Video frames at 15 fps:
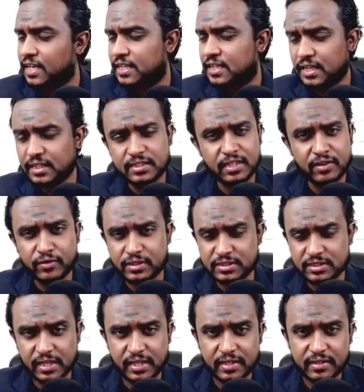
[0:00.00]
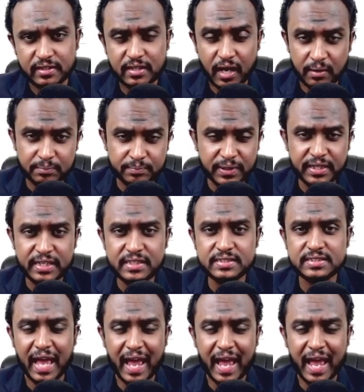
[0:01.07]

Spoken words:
Continuously, companies